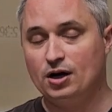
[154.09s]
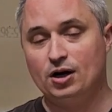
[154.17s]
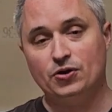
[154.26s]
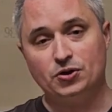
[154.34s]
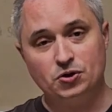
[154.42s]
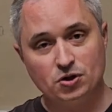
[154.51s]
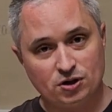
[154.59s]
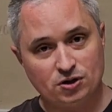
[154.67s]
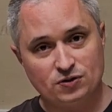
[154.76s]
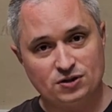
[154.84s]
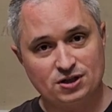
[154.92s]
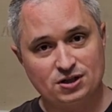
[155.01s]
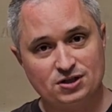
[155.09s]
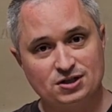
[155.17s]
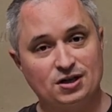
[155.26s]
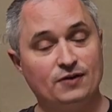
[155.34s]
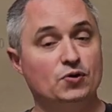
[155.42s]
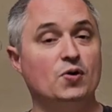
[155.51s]
The good news
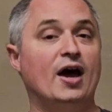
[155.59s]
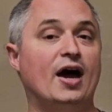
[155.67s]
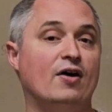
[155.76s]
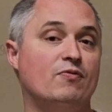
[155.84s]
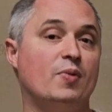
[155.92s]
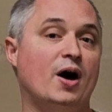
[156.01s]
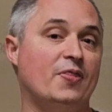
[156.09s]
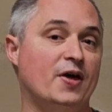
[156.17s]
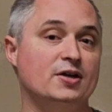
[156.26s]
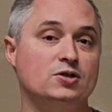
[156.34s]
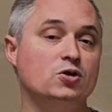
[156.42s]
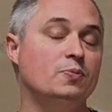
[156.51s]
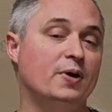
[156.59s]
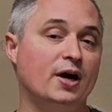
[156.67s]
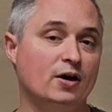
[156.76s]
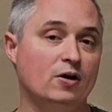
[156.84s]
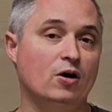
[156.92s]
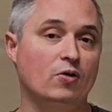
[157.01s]
is if you have bought that two
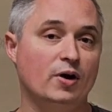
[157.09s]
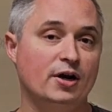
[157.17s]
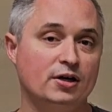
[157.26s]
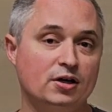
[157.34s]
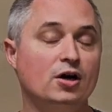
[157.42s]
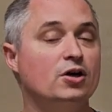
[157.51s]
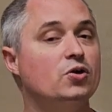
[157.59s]
pack already,